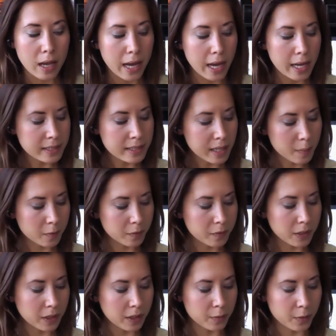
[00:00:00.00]
And some of
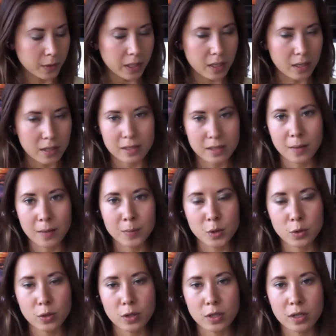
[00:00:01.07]
the ingredients, I'm
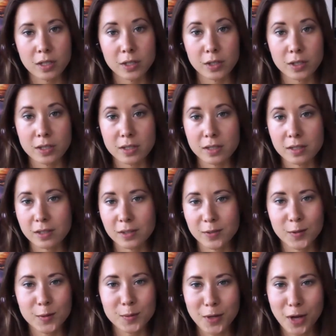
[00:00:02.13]
sure
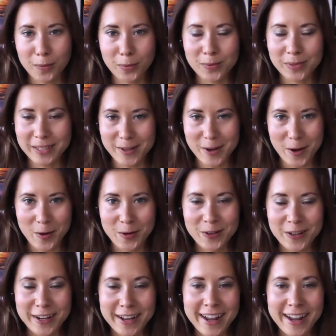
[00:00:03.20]
you probably know,